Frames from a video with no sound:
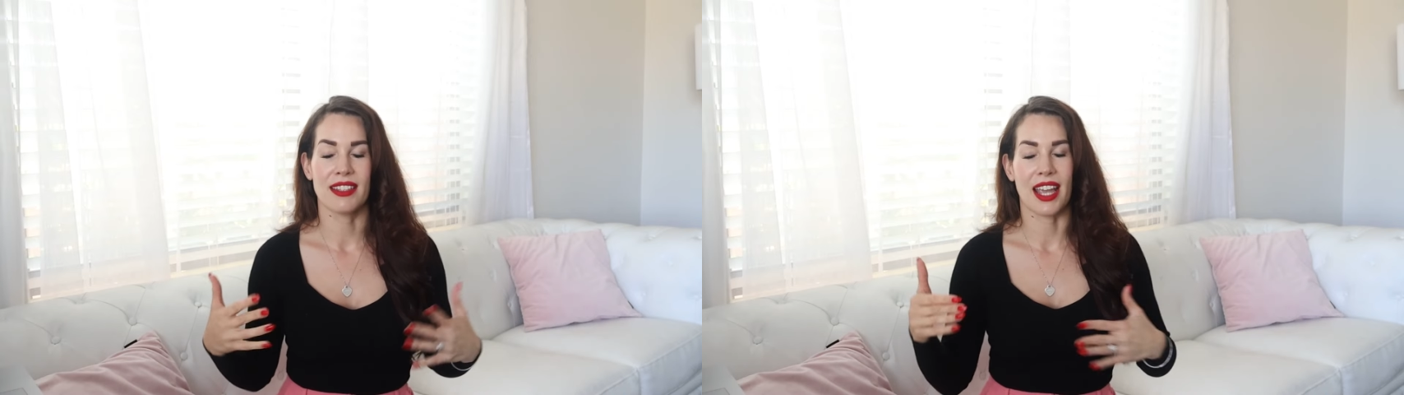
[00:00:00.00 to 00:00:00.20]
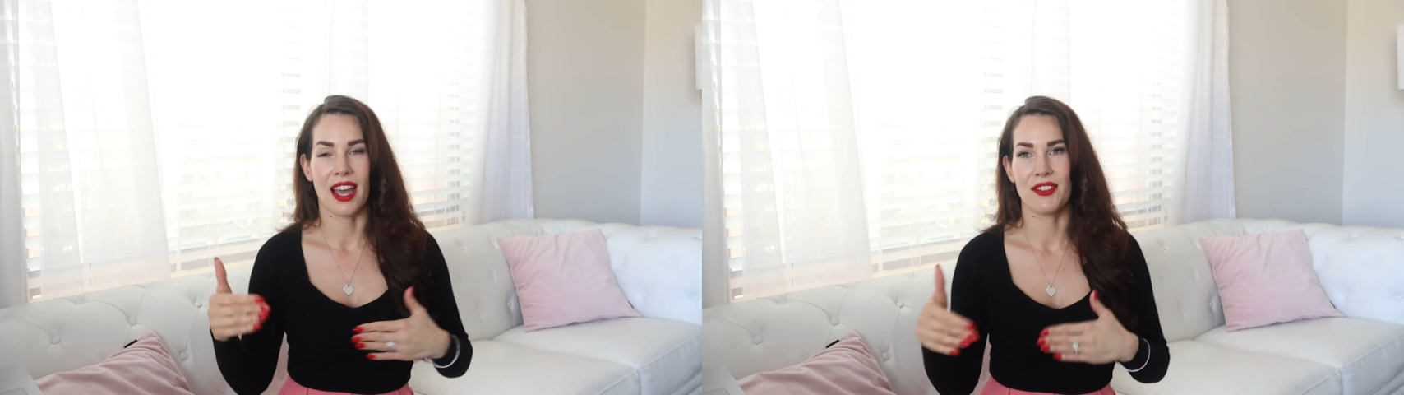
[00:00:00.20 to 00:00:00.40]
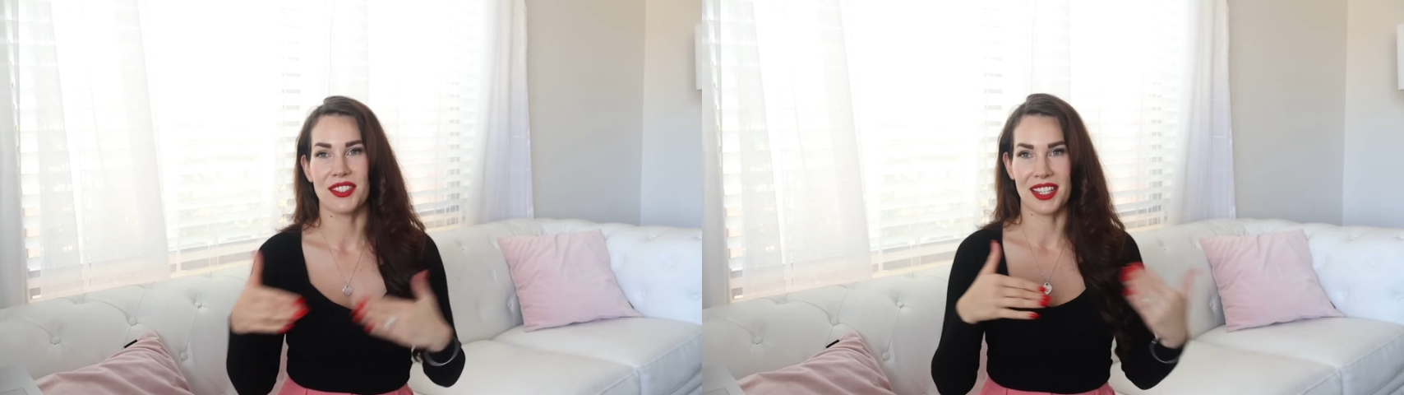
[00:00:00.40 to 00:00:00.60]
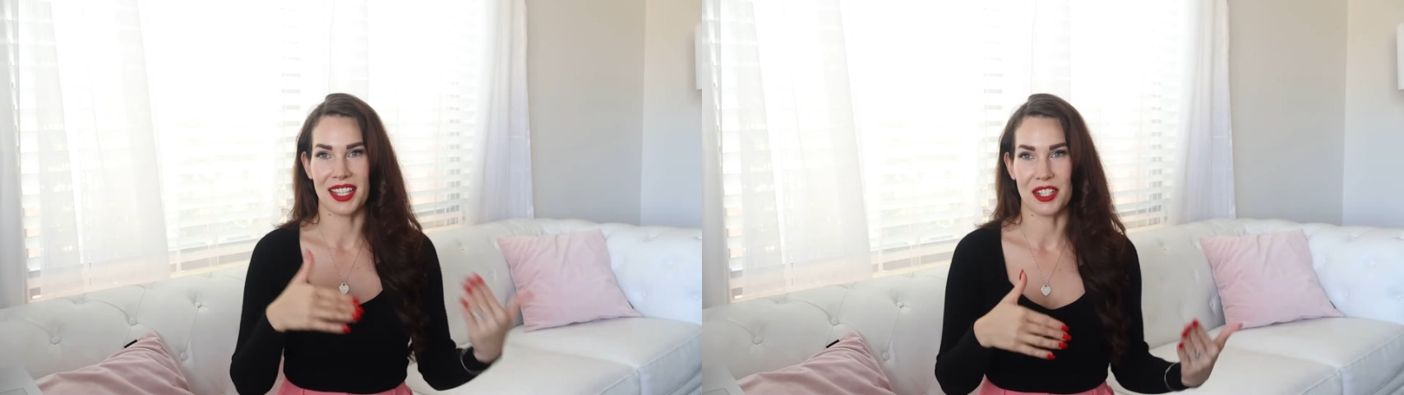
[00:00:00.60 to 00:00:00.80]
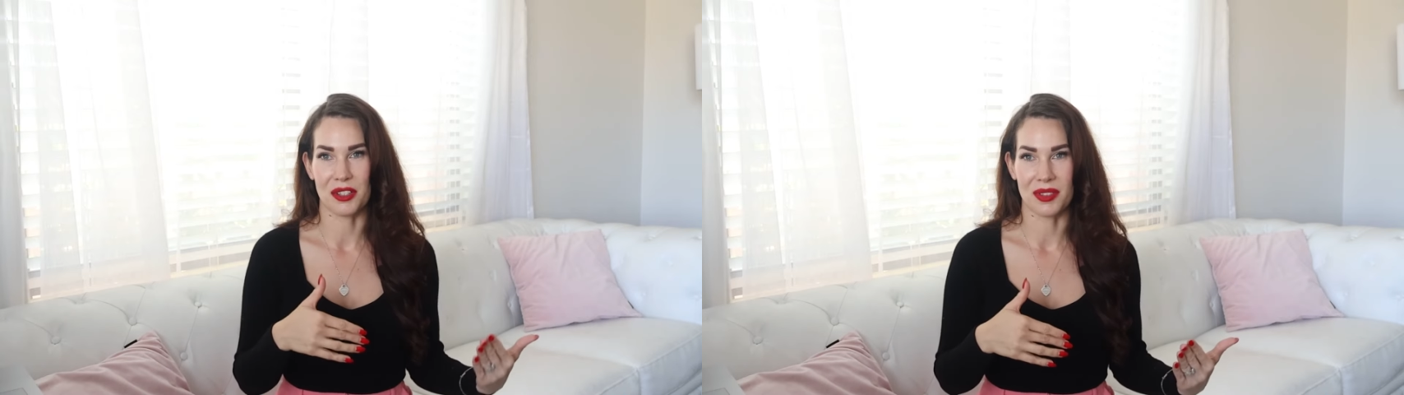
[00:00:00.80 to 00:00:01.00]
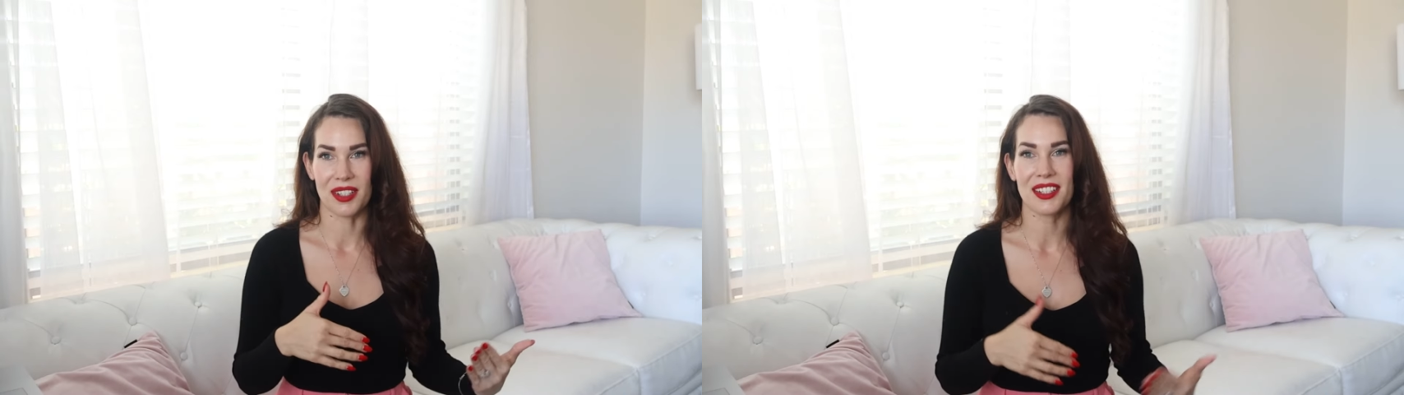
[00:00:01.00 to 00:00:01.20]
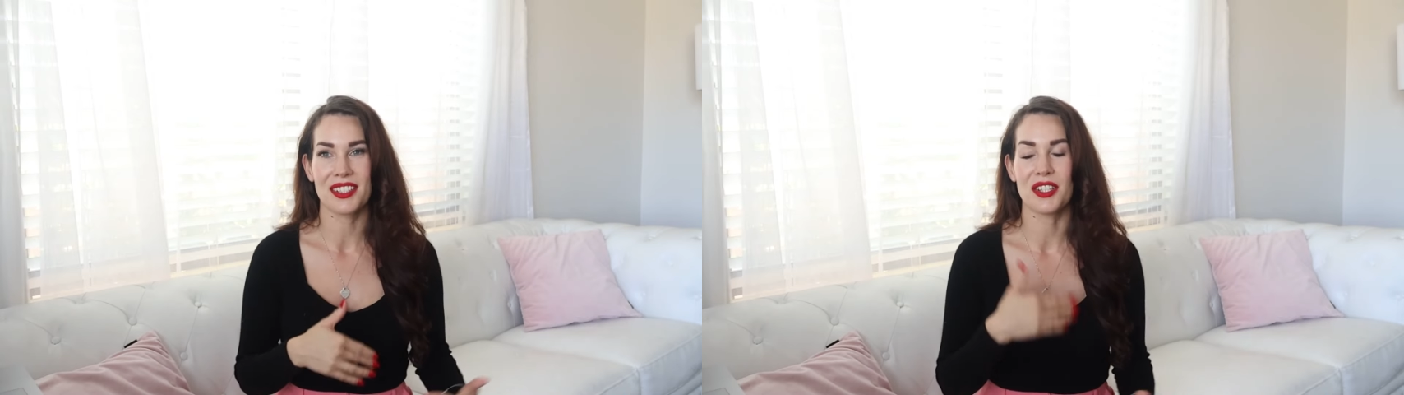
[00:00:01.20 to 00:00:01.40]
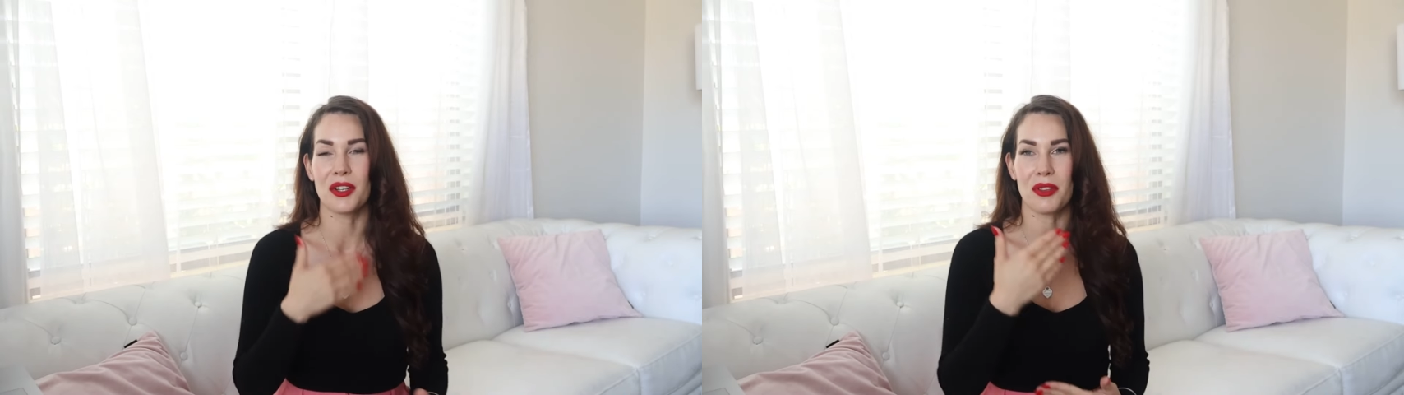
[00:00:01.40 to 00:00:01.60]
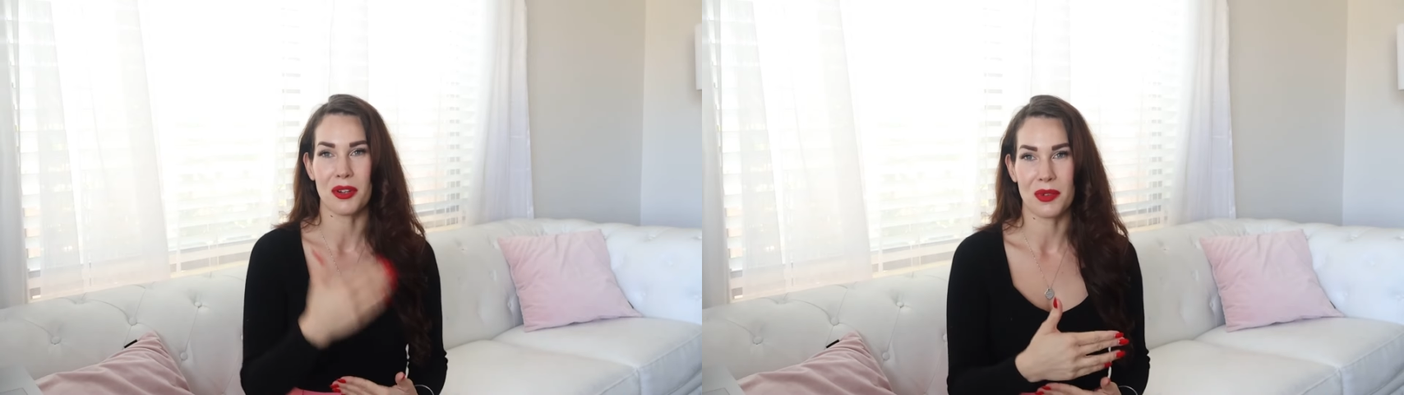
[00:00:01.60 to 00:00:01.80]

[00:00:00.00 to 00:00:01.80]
they haven't done the inner work to know their